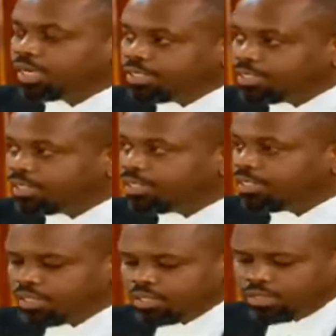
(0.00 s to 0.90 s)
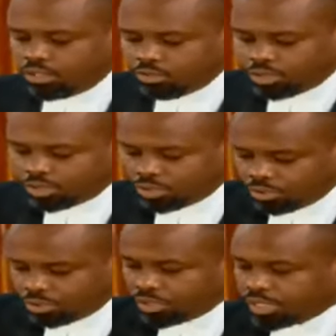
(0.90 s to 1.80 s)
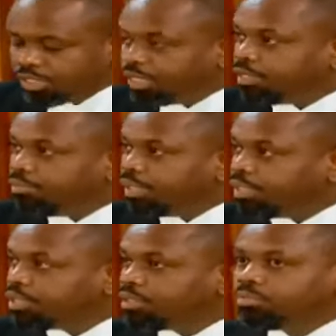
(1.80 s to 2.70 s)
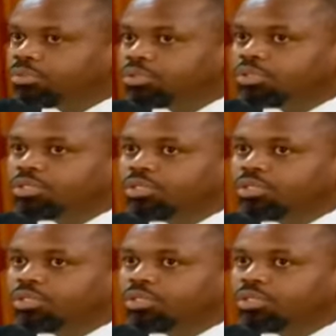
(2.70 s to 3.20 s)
answer questions that then the bench put